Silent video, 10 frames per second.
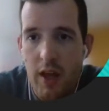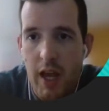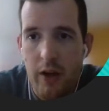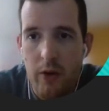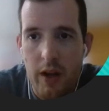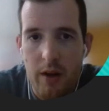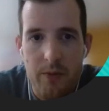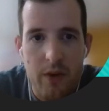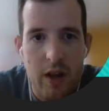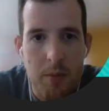anchoring and
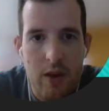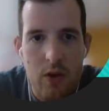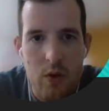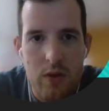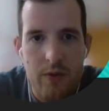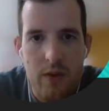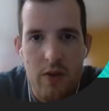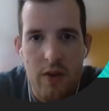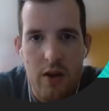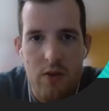framing, use of
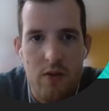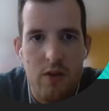concessions